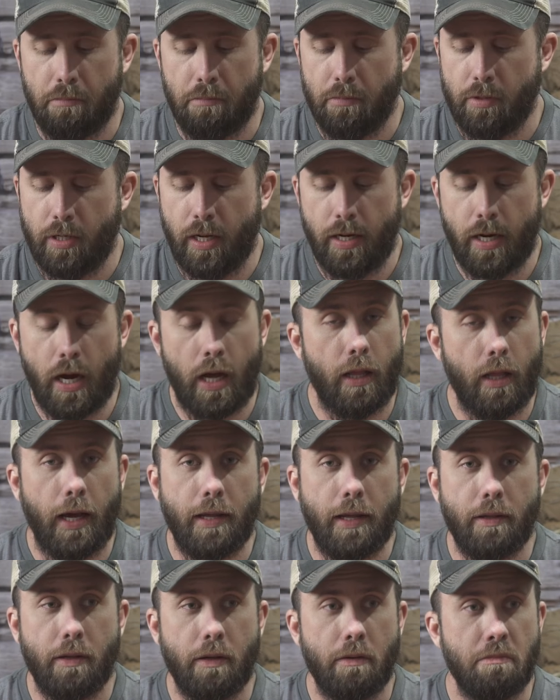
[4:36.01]
Did not
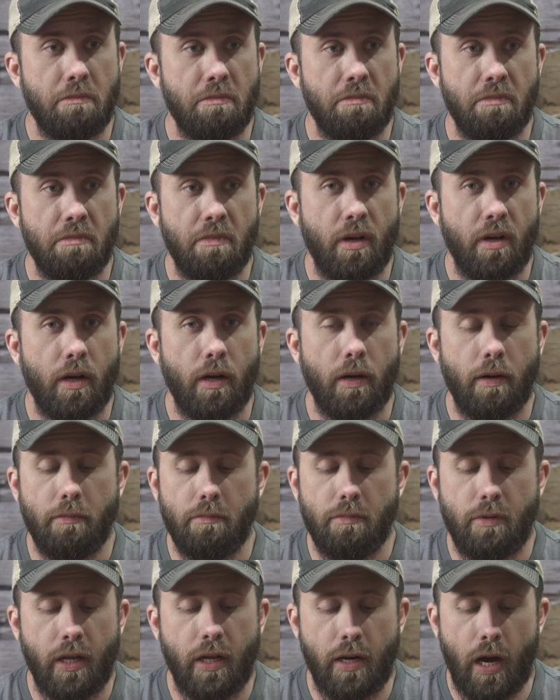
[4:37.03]
like them.
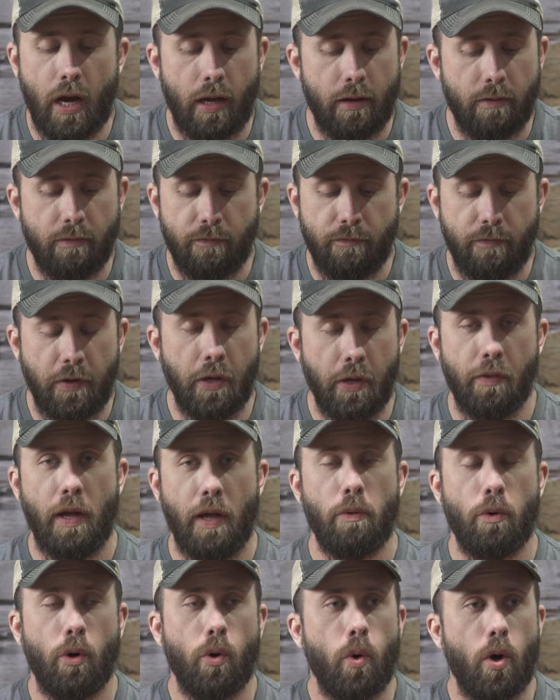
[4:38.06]
Did not feel they
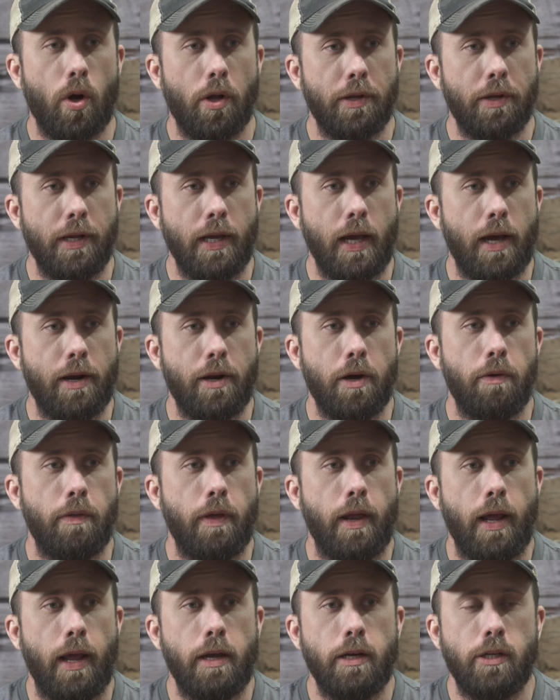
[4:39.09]
were quality. I know
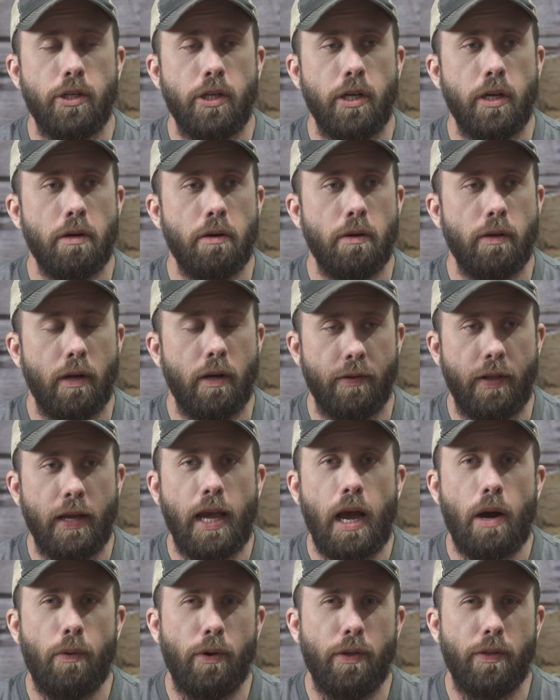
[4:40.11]
that they
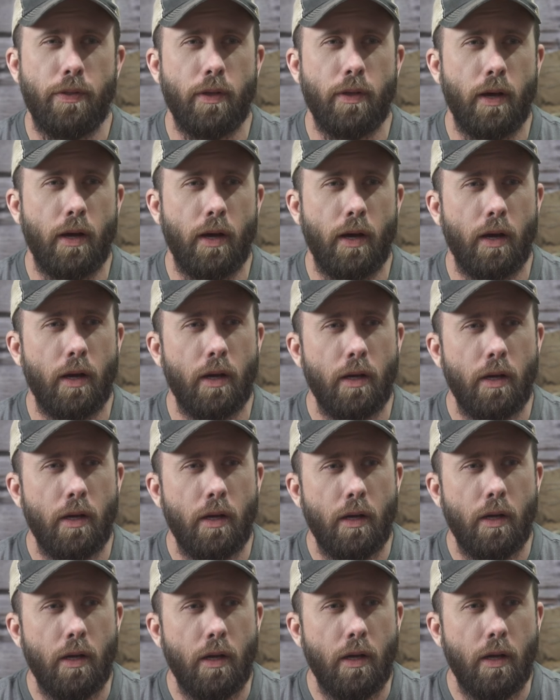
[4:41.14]
got with
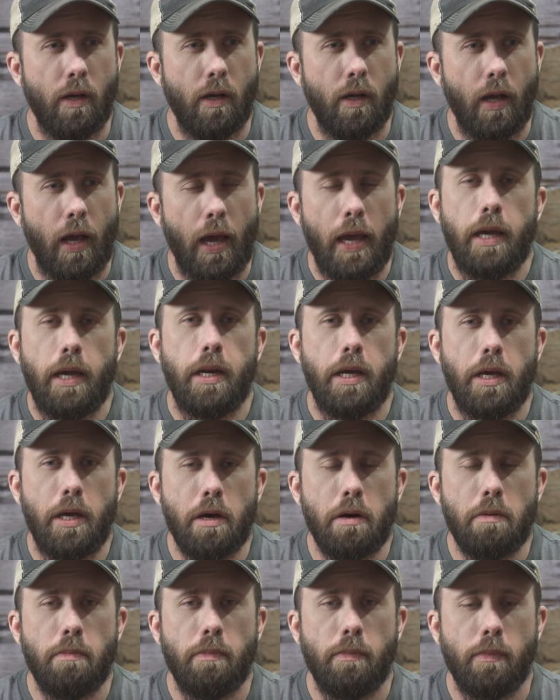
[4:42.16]

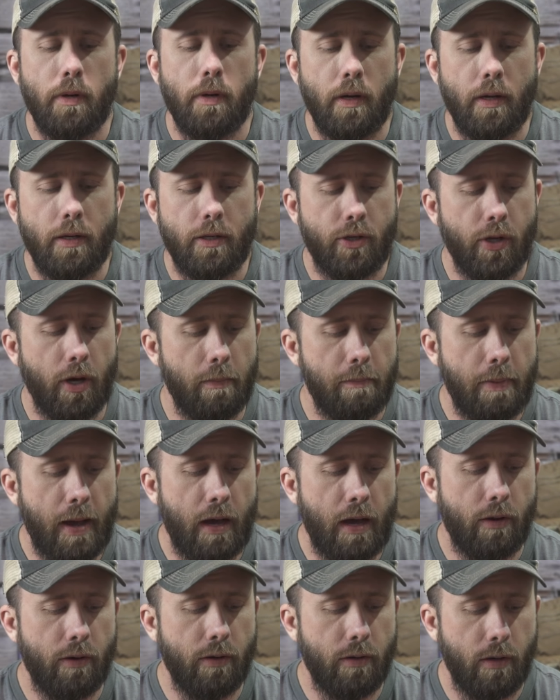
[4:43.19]
ADM
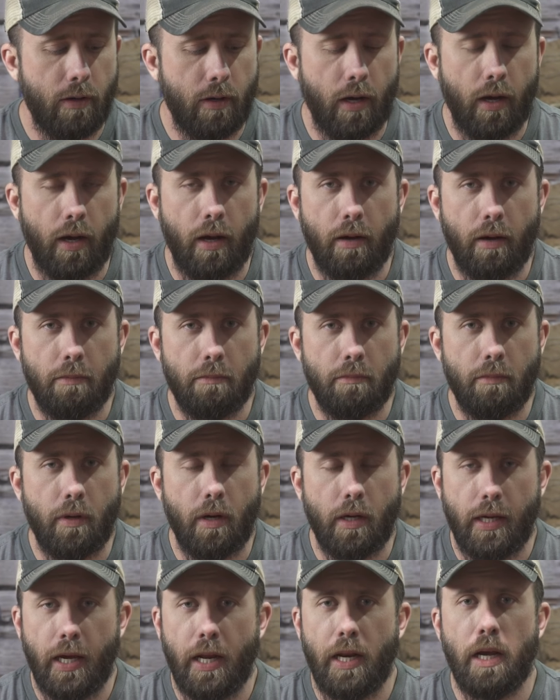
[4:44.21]
about
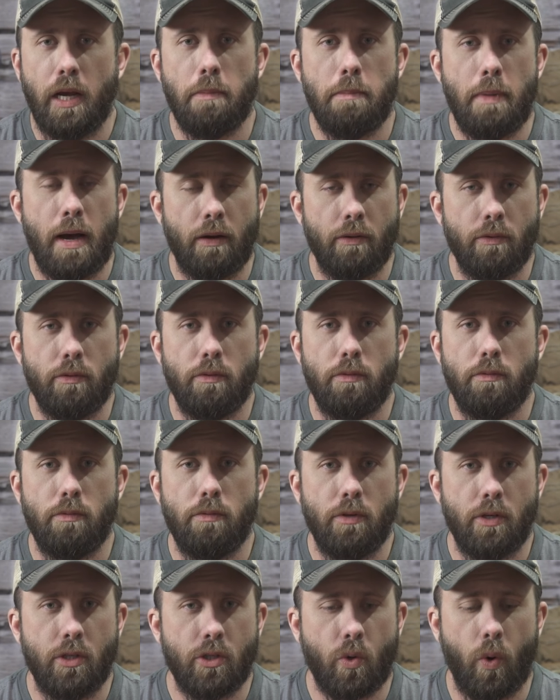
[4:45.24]
getting a mount
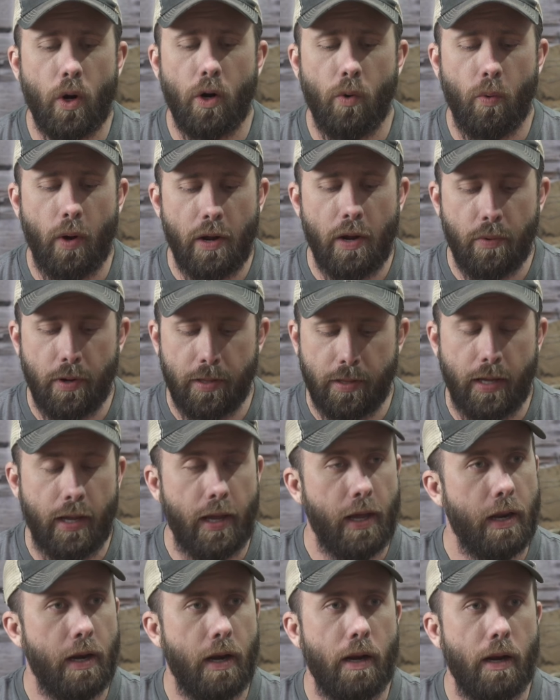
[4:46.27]
squared away with it,
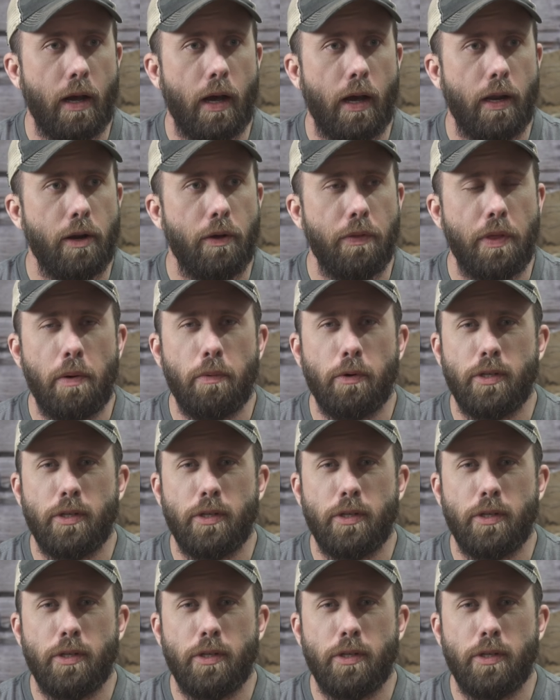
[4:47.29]
and I know they were